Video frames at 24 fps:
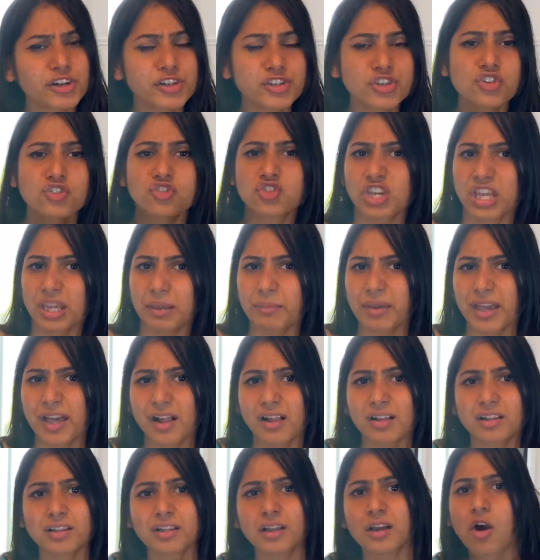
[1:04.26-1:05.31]
to
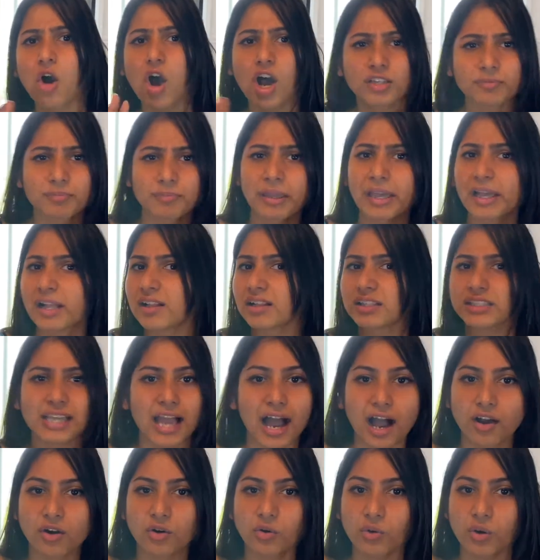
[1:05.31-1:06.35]
Gmail, Hotmail,
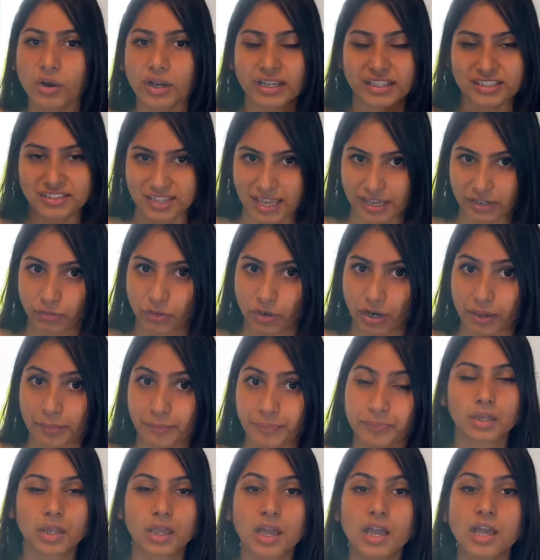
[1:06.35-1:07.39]
Yahoo, etc.
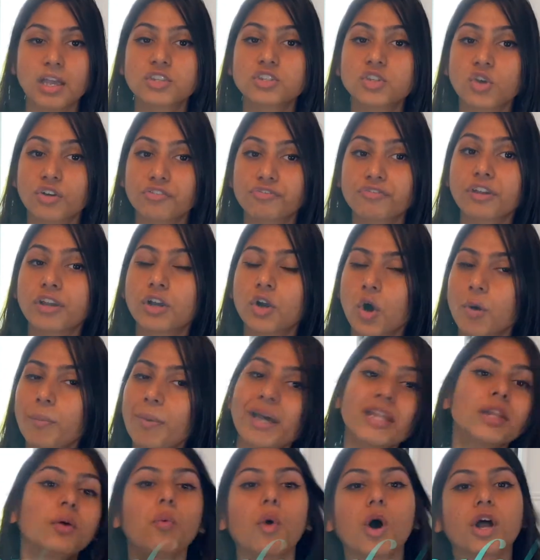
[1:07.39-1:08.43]
So if we go by
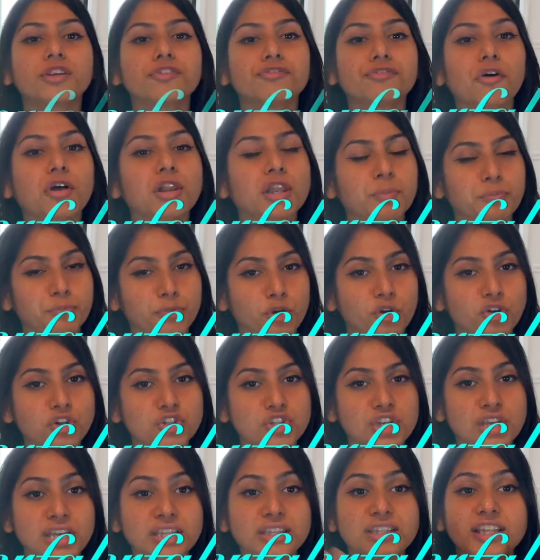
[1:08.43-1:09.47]
the waterfall approach,
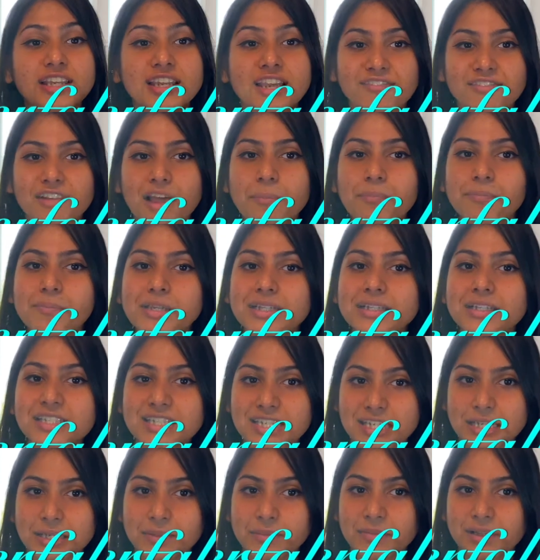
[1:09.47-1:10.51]
the development
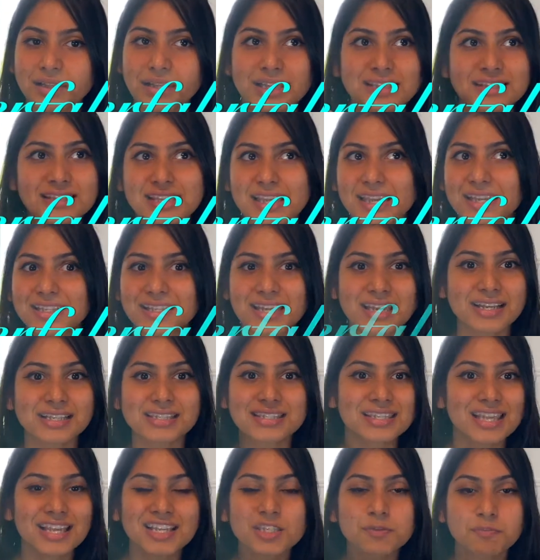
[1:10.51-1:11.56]
team, let's say, takes
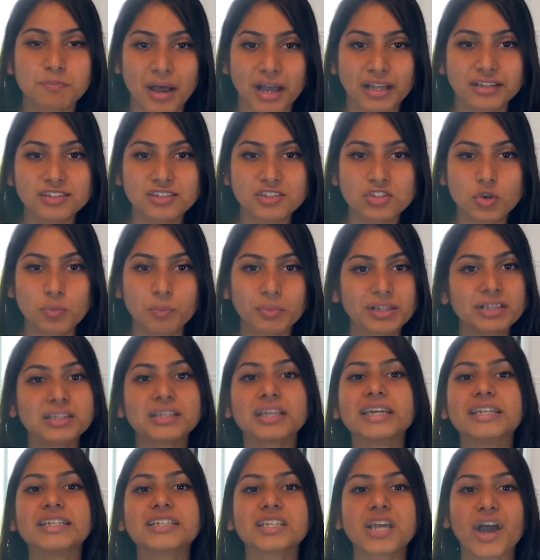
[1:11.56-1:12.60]
six months to build the
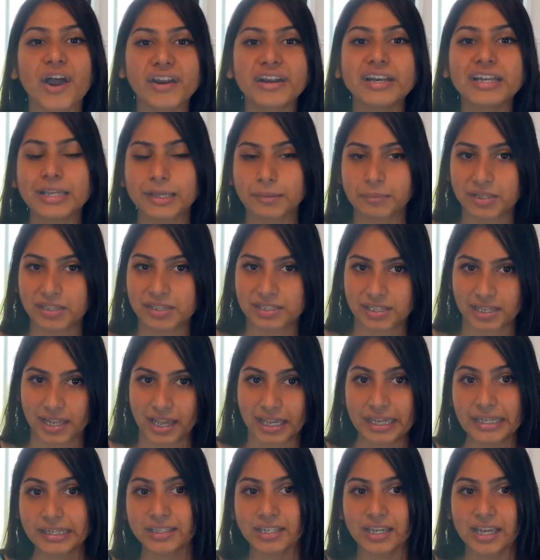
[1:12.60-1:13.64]
entire email
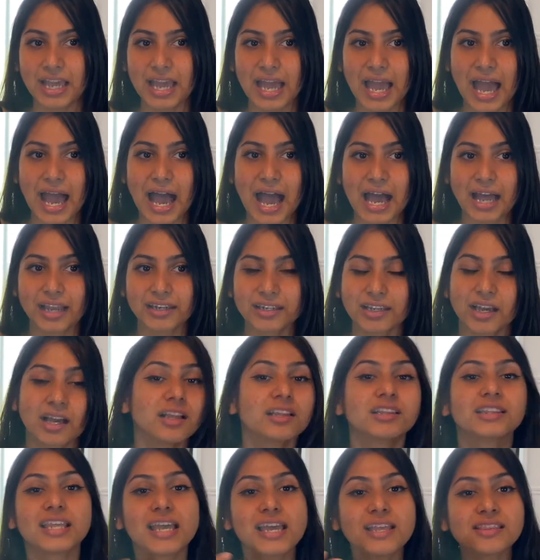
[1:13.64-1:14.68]
client, and
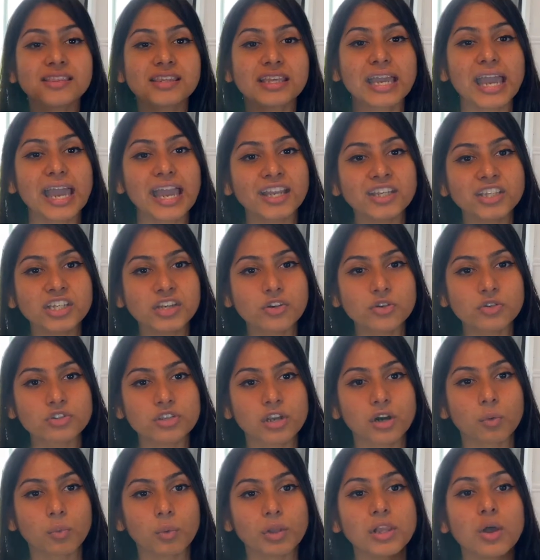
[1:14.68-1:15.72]
then the end
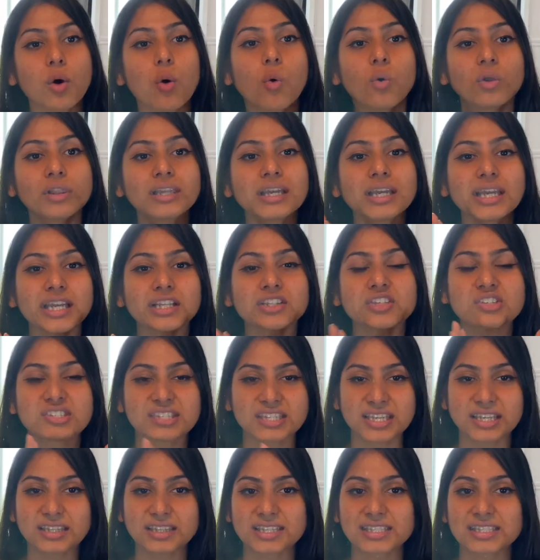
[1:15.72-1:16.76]
user will only get to
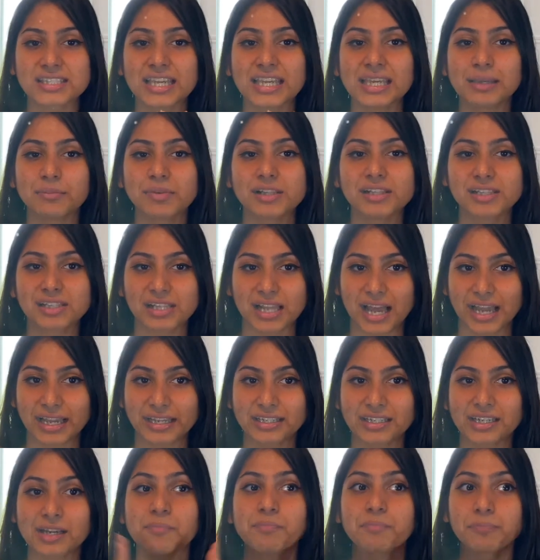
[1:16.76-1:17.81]
see this email
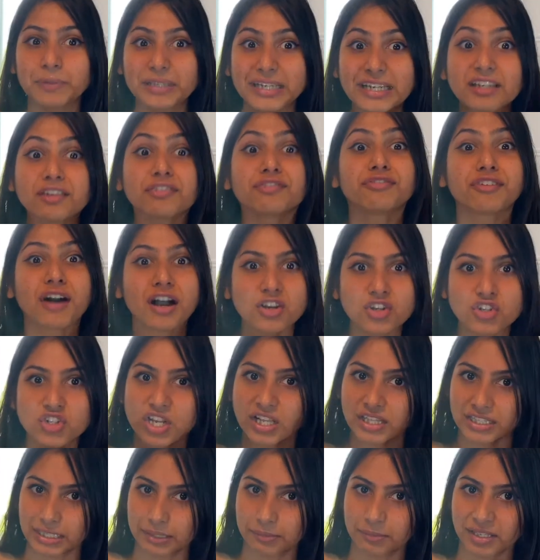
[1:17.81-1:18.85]
client, complete
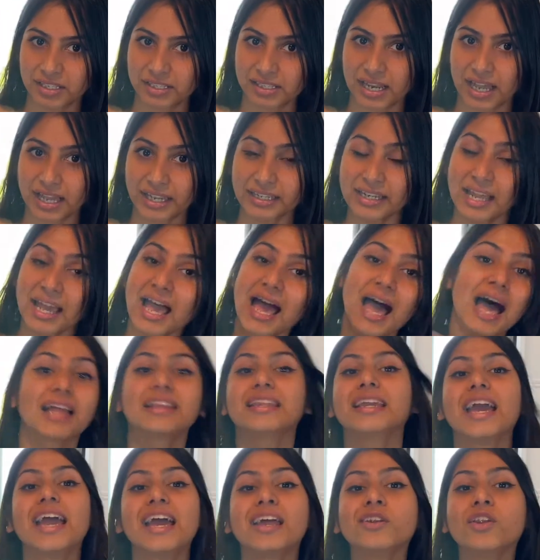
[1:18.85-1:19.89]
functional email client, at
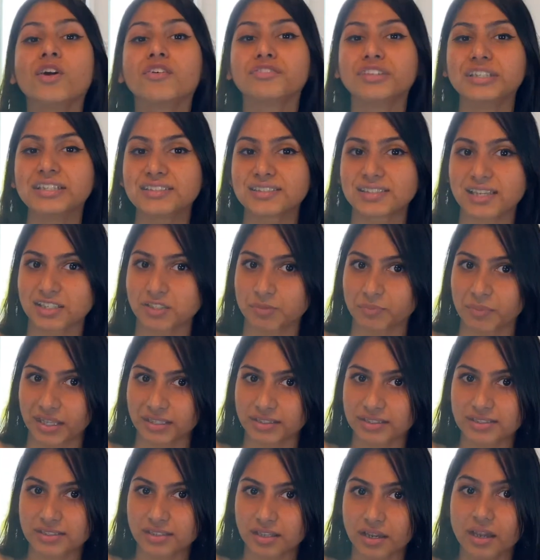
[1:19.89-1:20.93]
the end of these six
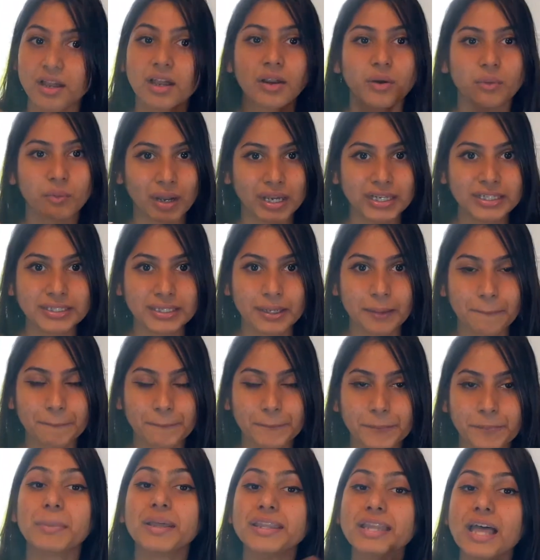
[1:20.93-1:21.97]
months, right?
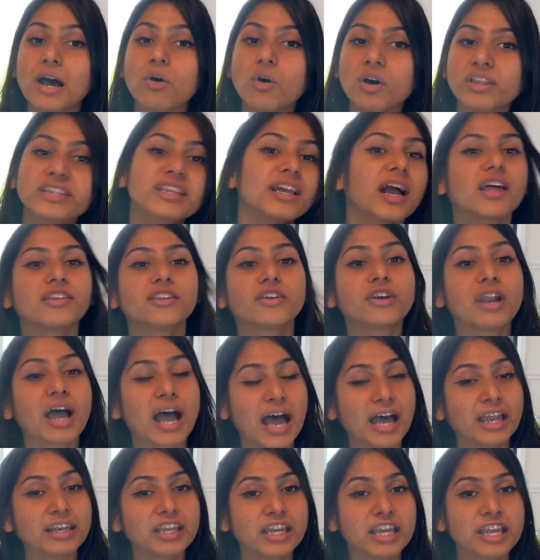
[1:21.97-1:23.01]
Now on the other
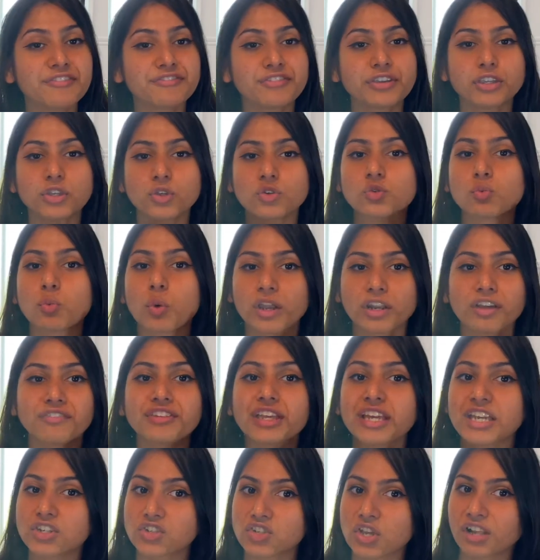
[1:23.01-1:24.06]
hand, if you use one of
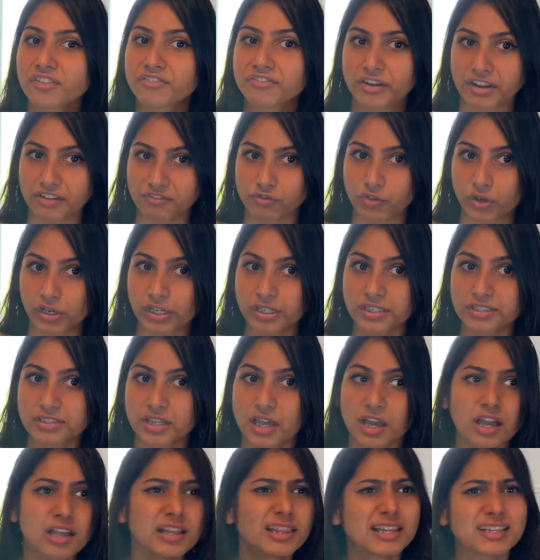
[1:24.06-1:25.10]
the agile frameworks,
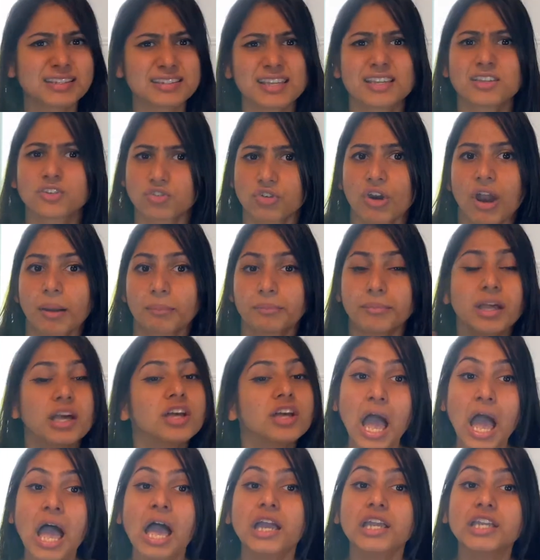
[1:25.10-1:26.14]
let's say Scrum,
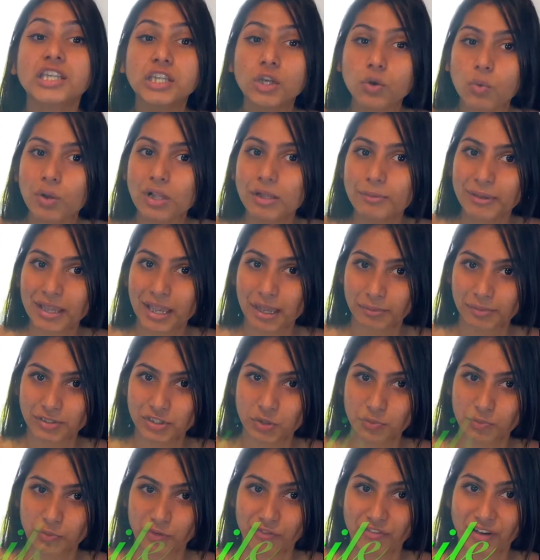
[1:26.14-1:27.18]
you will be able to
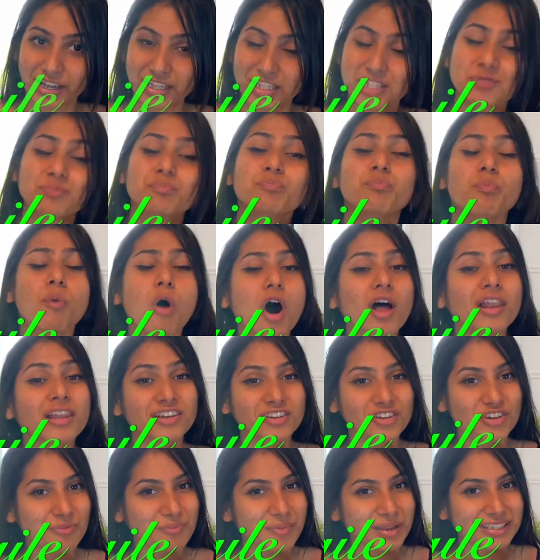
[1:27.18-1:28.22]
provide small
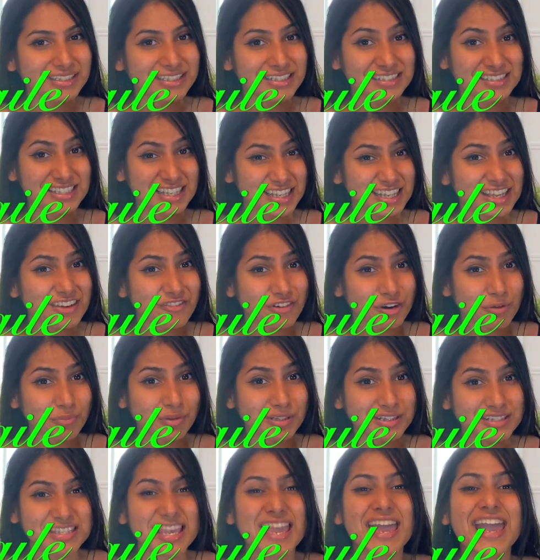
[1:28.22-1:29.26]
incremental
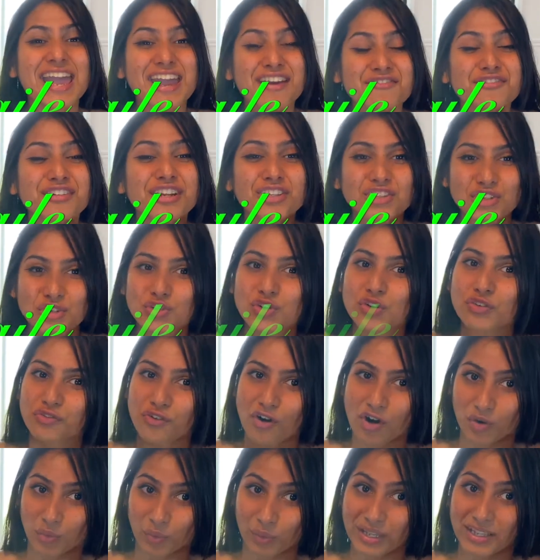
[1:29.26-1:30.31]
deliverables every two to
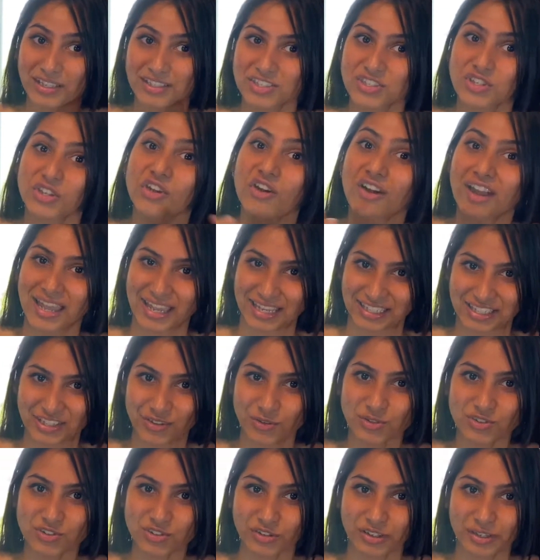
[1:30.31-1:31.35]
four weeks to your end
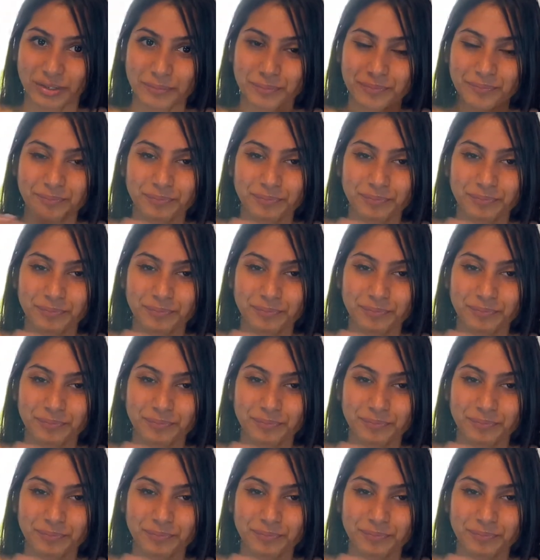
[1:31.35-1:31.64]
user.